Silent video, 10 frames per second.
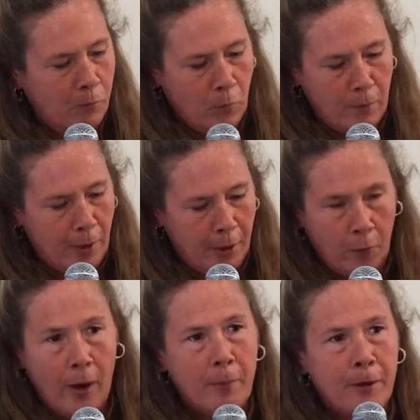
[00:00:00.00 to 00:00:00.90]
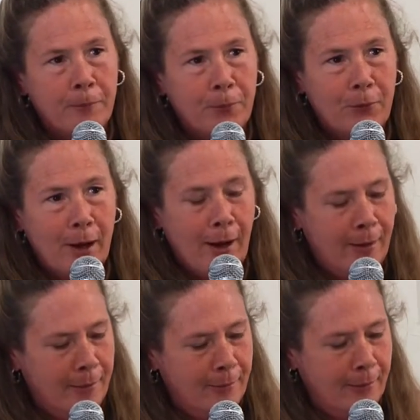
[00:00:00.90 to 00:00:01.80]
when my grandma
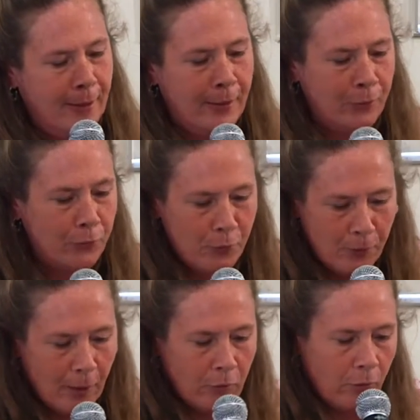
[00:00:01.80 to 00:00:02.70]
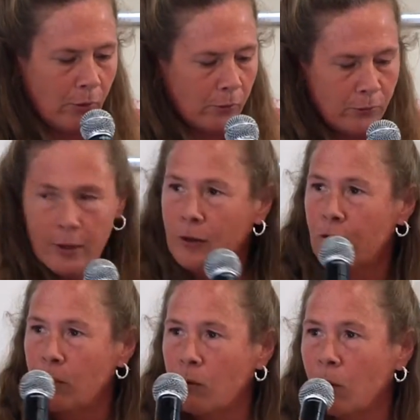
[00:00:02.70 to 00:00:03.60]
died in 2013.
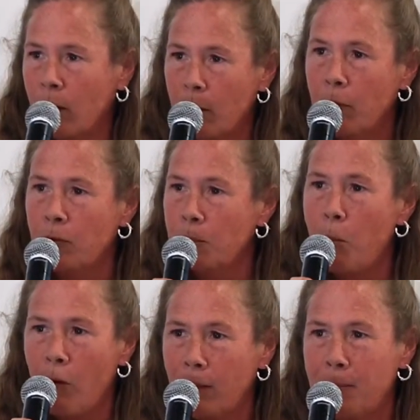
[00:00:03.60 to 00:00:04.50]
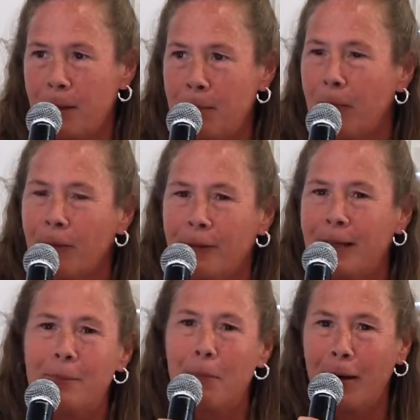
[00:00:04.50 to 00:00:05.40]
She was one of the most important people
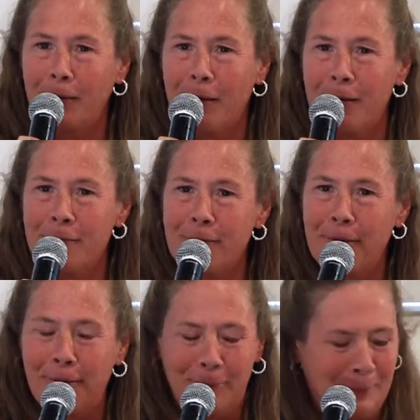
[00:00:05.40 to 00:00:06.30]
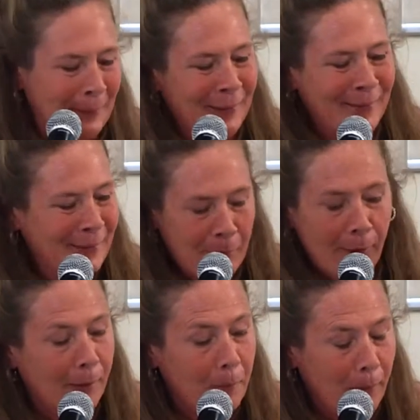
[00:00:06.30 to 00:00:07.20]
in my life. Um,
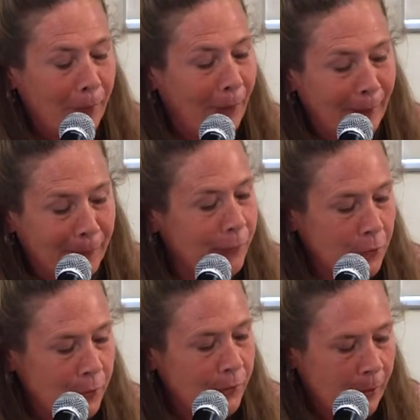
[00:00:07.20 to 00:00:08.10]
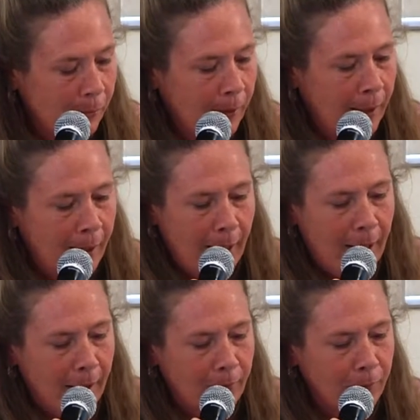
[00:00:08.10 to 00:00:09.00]
like a mother, I loved her dearly,
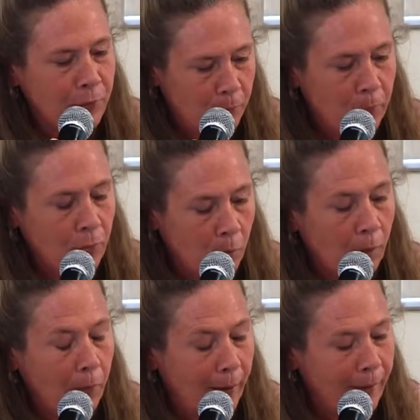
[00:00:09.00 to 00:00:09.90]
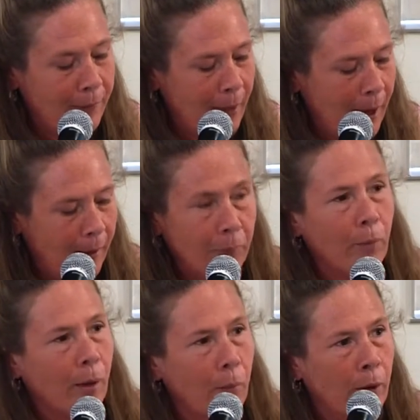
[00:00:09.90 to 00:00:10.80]
and the students were aware of that
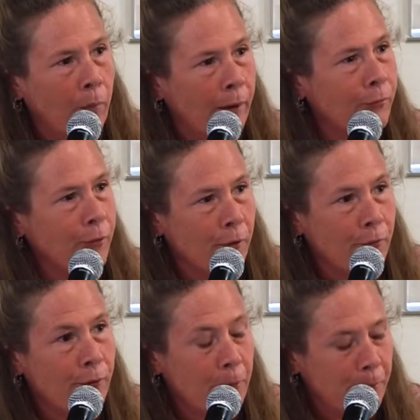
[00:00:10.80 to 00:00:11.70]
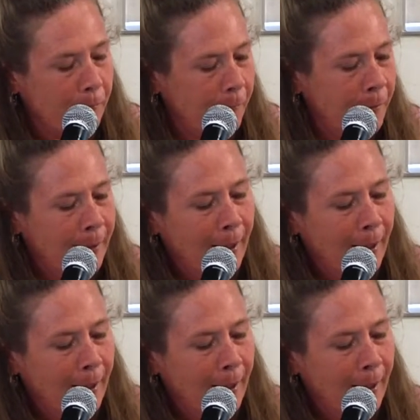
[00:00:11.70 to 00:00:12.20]
when I went away for a funeral